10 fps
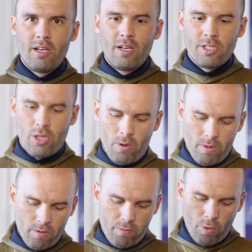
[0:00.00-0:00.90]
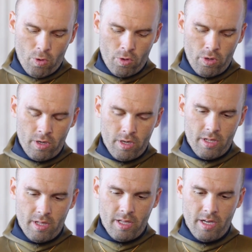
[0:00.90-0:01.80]
So for
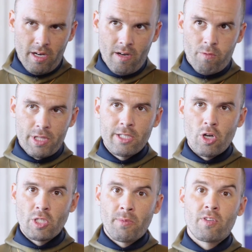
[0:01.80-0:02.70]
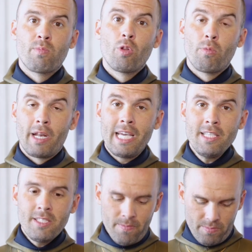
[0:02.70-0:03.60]
this concept of smaller blades,